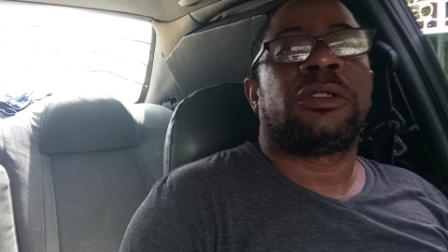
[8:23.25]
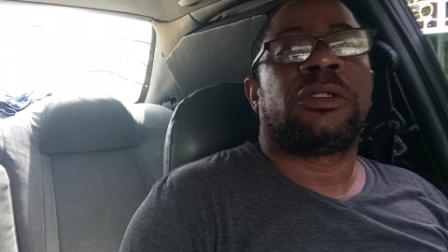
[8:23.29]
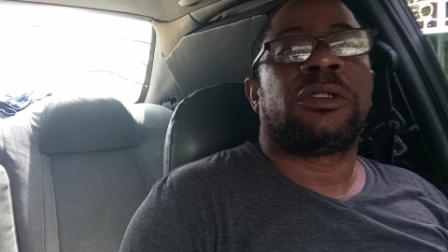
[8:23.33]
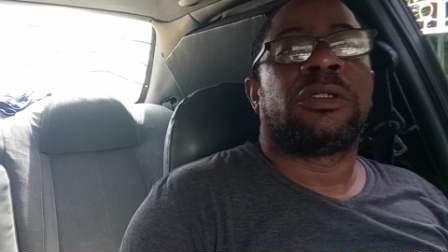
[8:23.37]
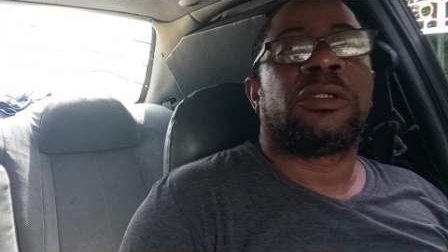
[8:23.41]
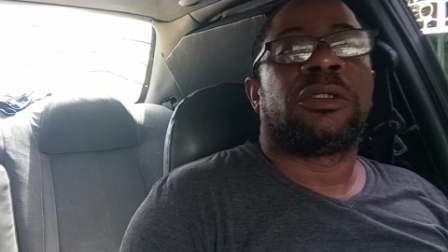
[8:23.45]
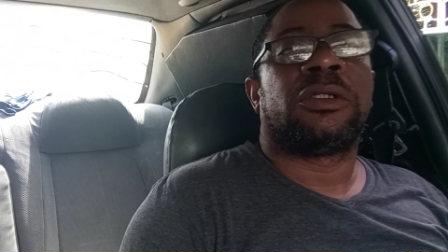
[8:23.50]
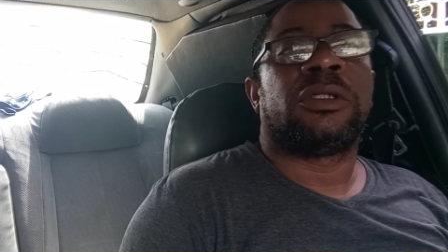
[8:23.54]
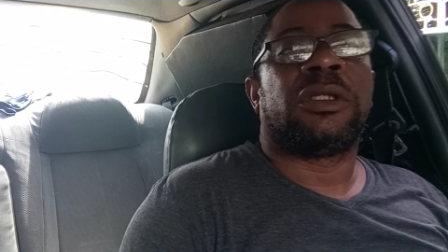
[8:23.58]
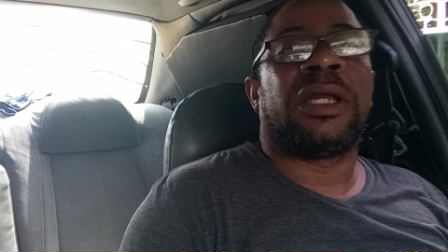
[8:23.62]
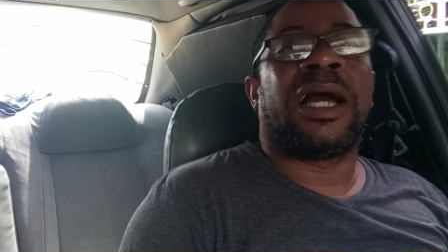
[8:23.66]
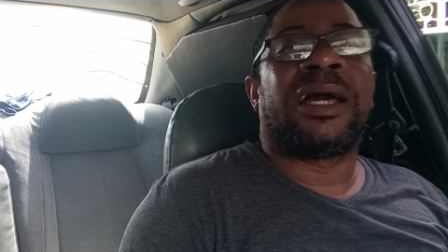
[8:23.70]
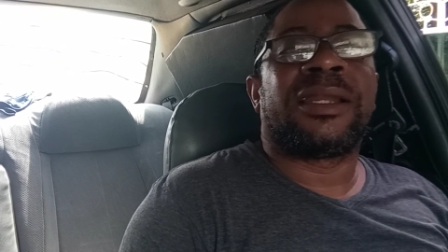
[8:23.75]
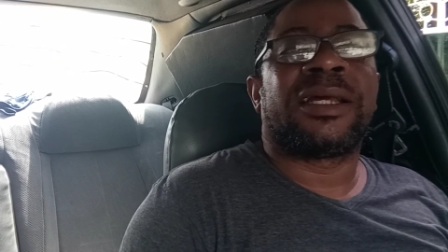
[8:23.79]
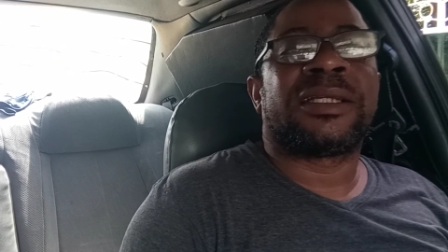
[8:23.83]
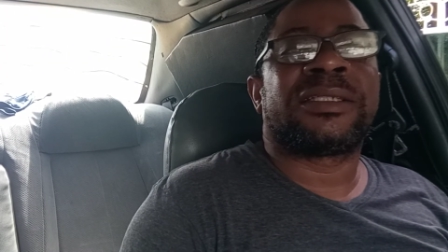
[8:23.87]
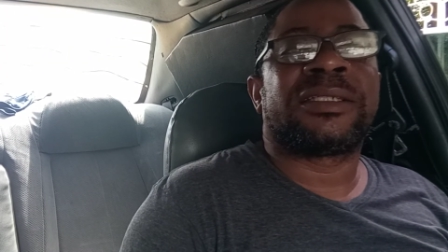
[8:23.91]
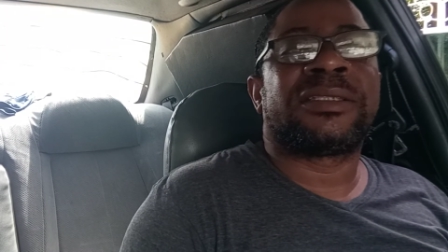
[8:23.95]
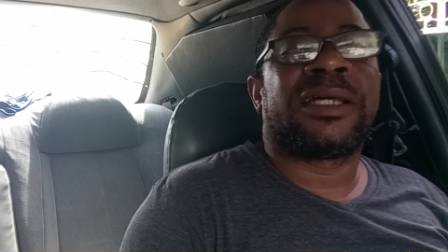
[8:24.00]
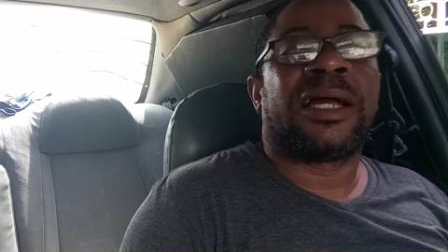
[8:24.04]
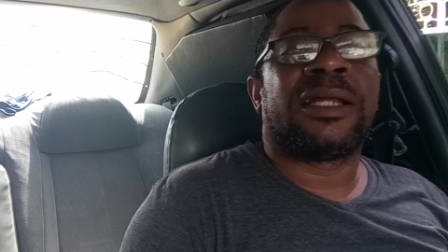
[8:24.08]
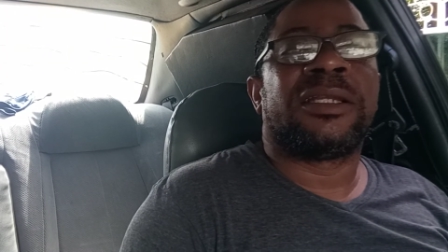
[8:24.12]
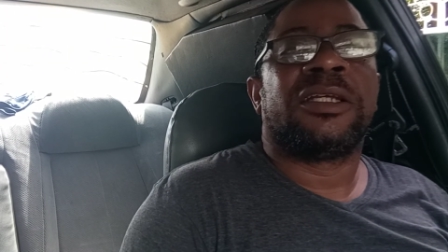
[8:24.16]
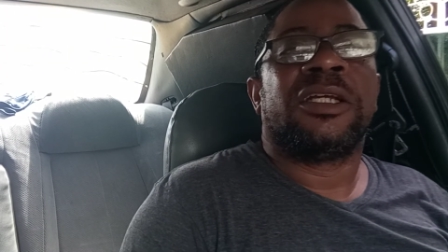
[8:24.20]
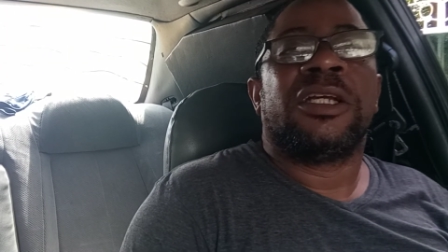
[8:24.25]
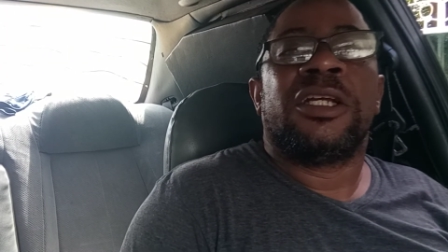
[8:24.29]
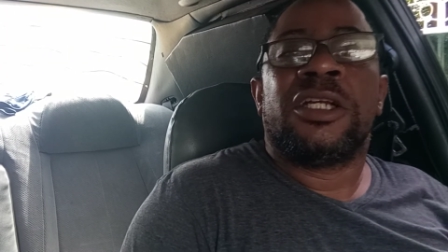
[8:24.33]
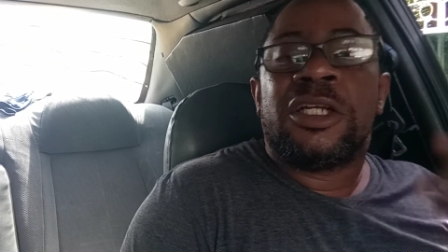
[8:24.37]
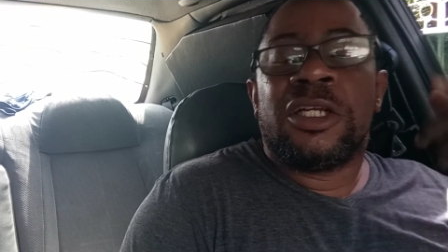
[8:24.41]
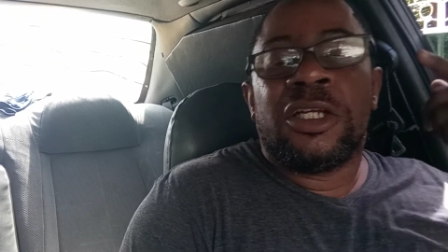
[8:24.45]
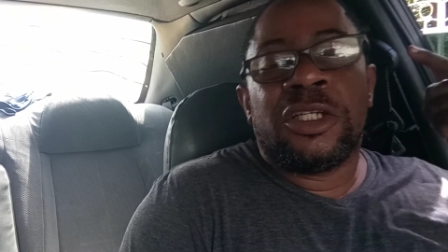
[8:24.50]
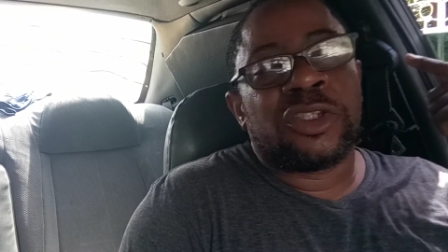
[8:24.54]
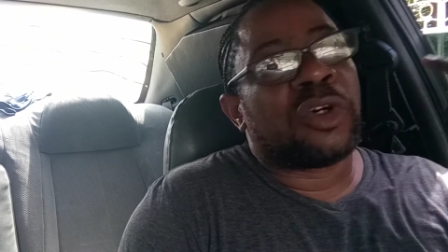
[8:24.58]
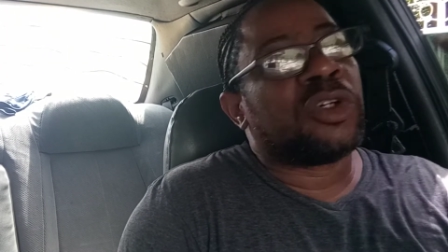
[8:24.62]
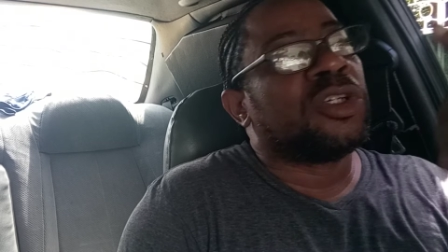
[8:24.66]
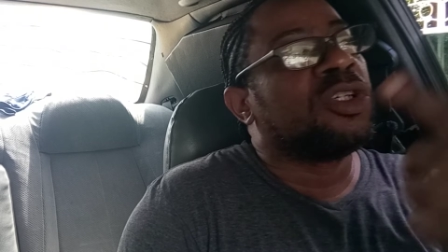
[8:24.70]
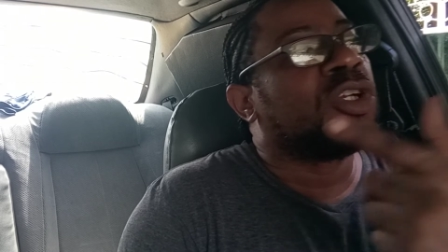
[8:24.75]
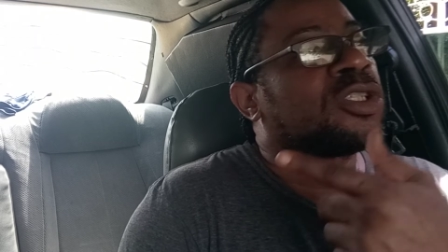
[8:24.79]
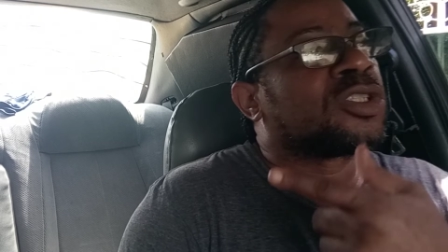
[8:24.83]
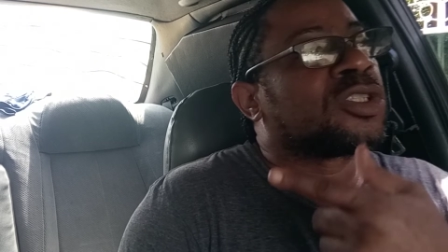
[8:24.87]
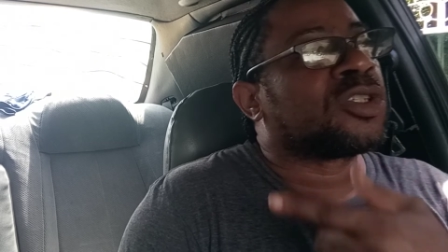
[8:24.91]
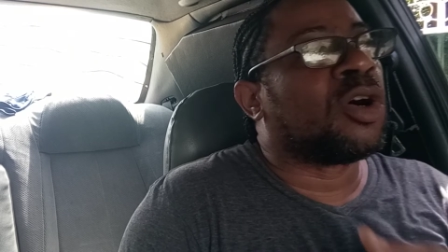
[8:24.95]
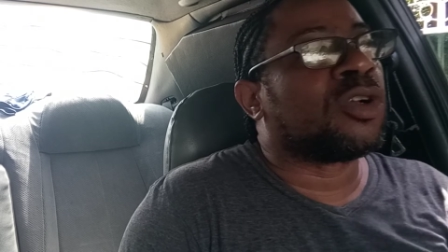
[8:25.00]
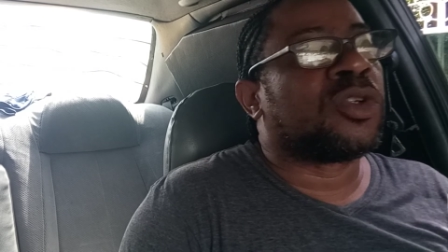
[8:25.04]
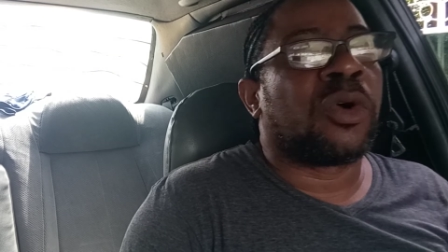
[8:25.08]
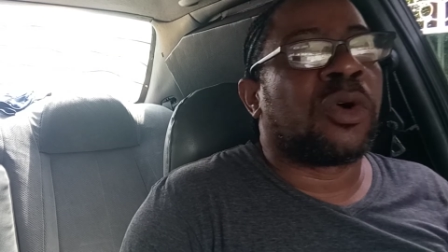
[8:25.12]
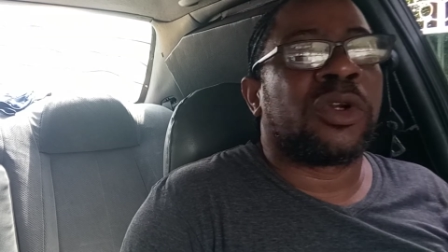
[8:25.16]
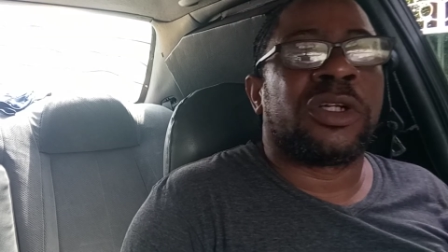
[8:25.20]
You understand? So you just
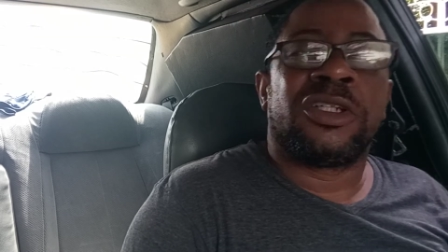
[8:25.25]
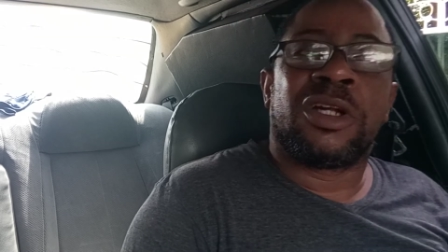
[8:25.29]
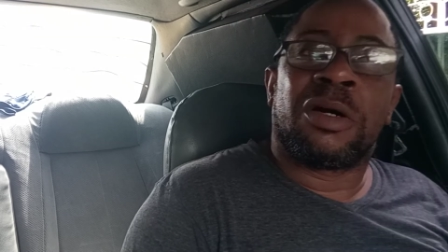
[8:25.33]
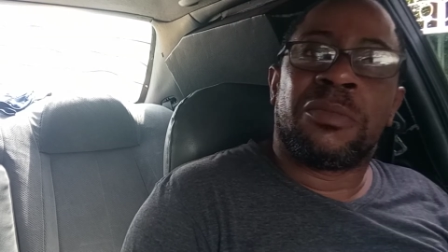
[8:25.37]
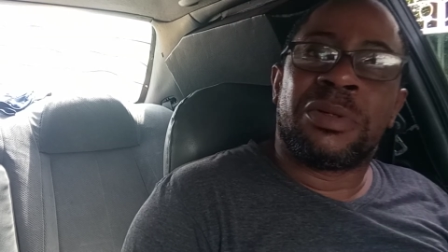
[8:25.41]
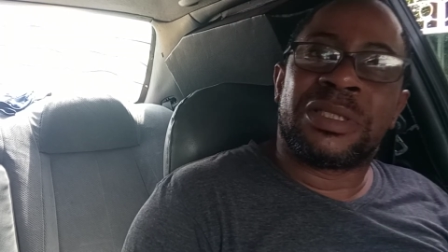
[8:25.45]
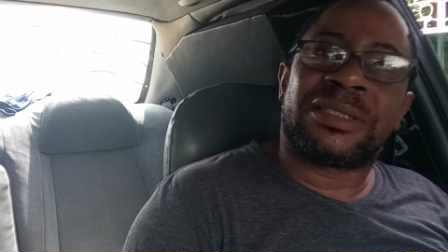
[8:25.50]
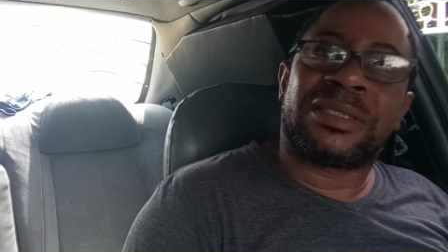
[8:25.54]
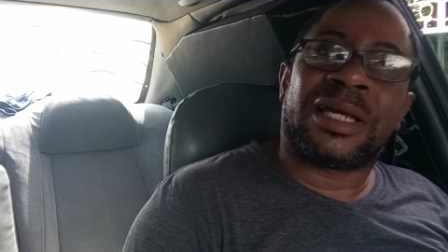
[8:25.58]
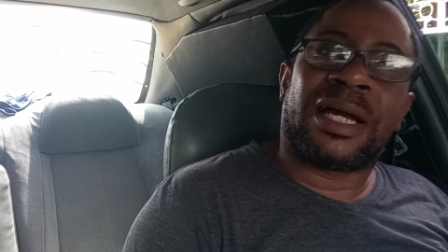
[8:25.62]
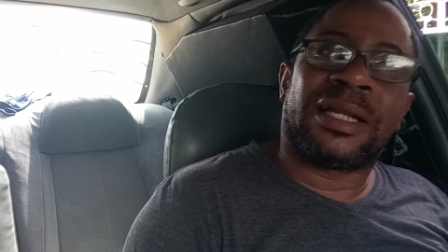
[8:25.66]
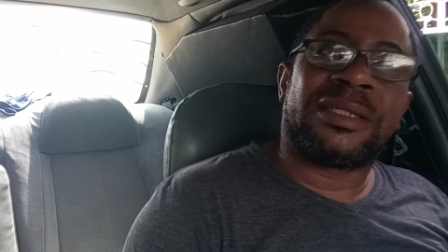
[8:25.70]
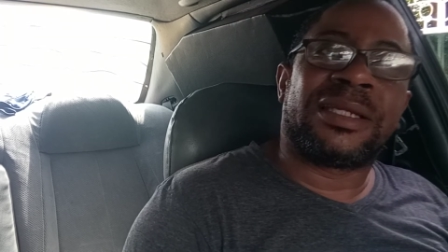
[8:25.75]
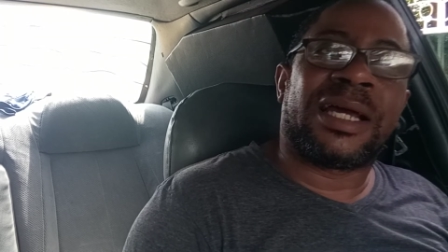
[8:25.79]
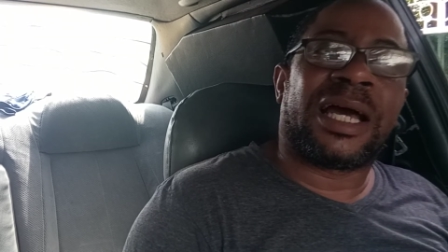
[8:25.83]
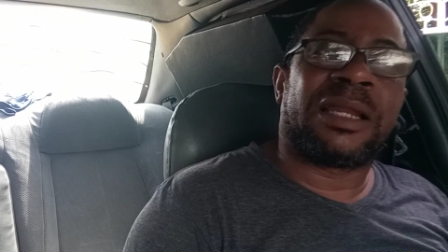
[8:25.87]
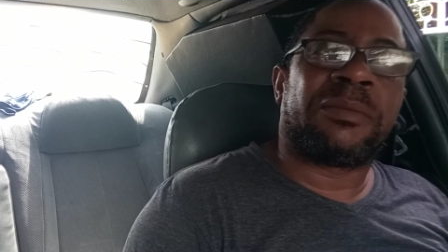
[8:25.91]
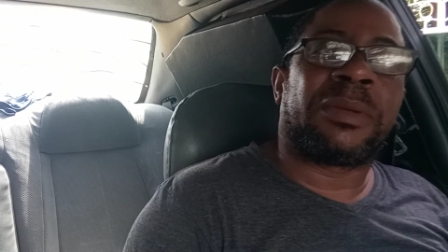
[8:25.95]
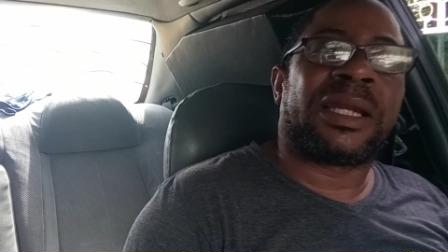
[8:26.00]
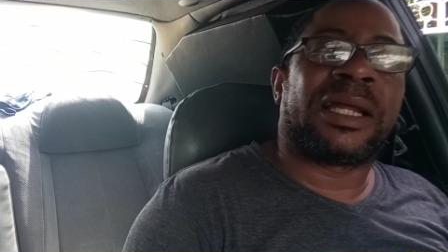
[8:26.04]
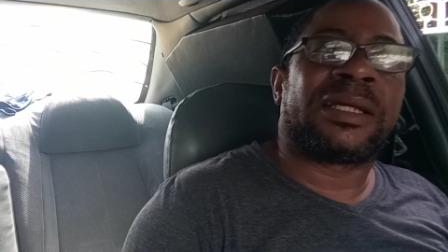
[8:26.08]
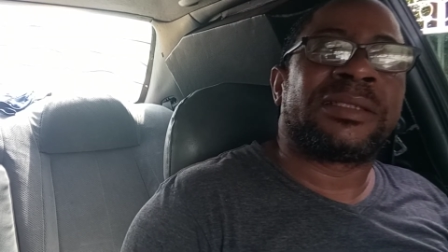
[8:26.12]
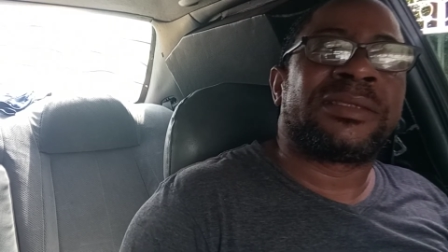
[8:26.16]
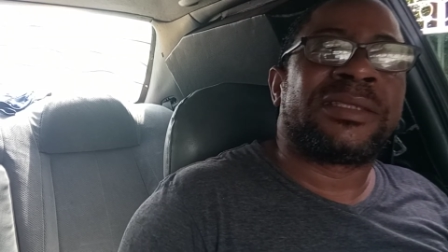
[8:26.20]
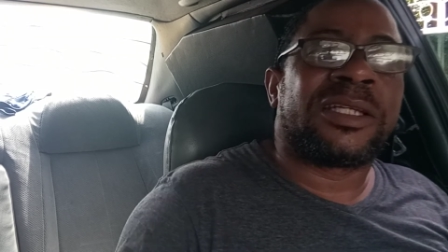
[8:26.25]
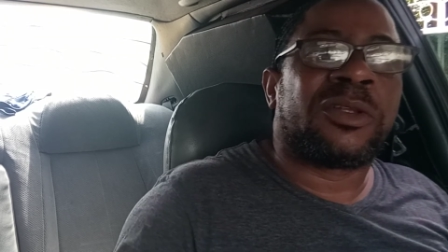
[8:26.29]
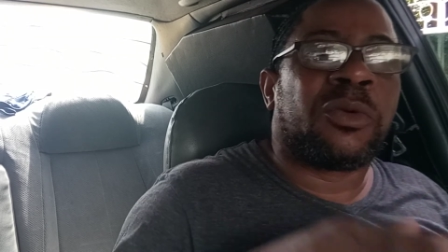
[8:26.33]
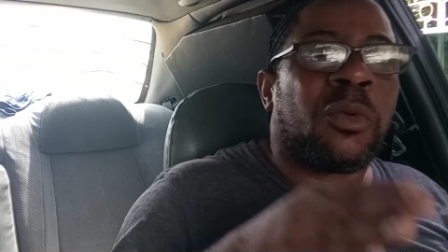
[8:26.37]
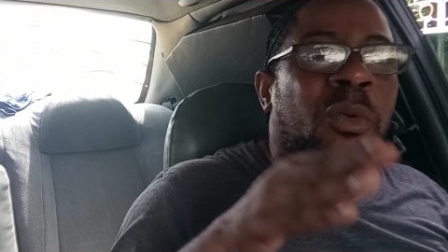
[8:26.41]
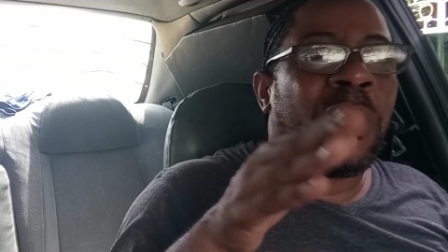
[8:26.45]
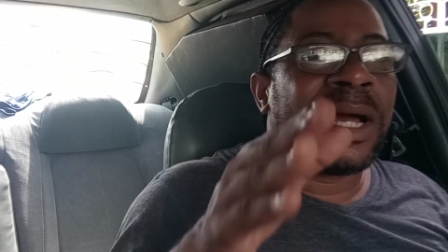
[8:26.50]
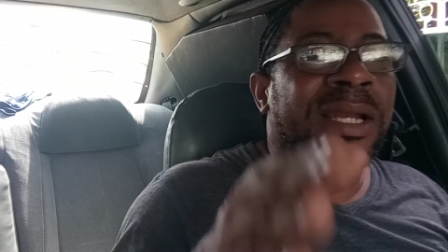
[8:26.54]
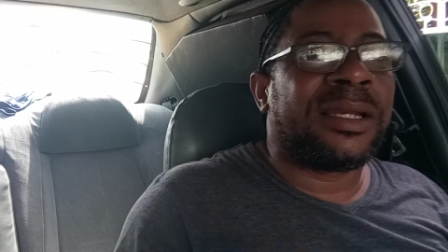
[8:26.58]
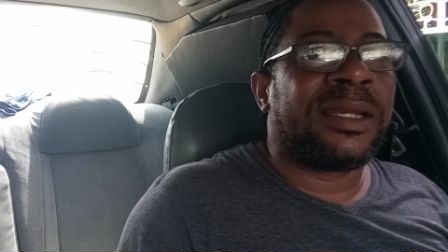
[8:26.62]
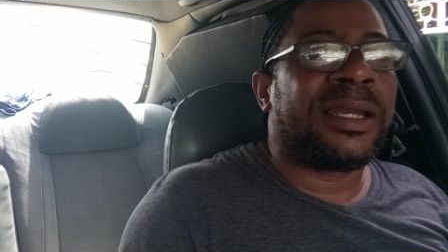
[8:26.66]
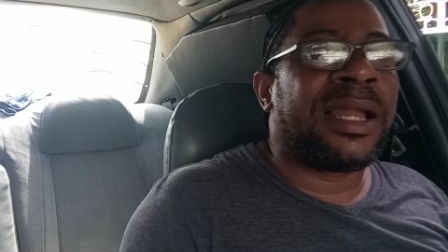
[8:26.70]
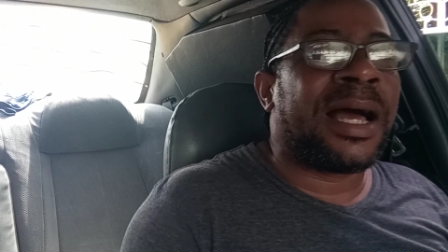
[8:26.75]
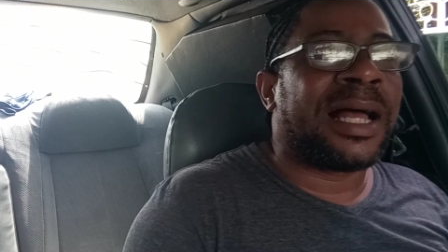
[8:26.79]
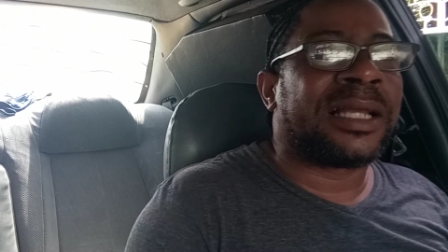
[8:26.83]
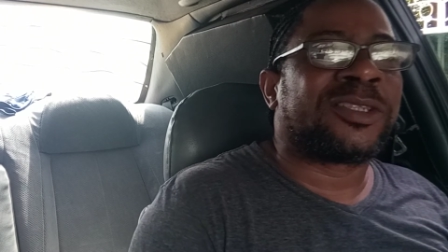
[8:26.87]
cut out the double standard, man, and set one law.